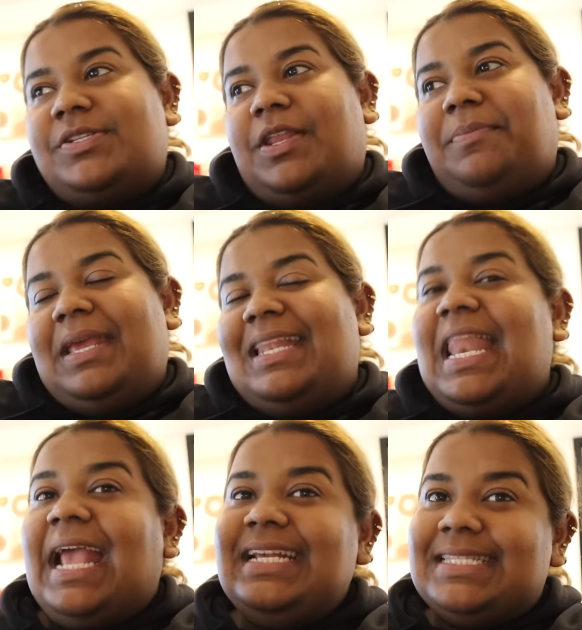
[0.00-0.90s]
it's gonna be a
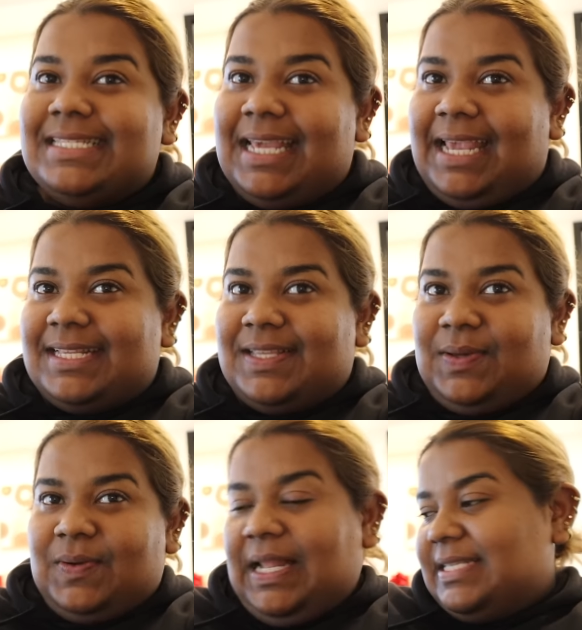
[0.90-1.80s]
nice day.
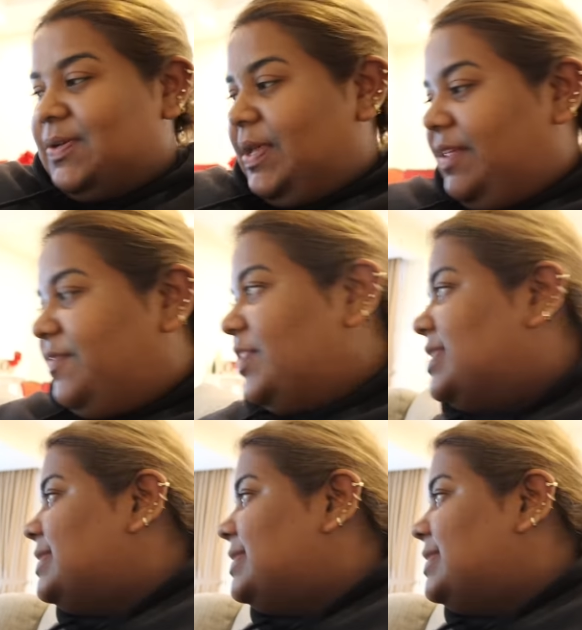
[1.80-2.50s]
So let's go eat first.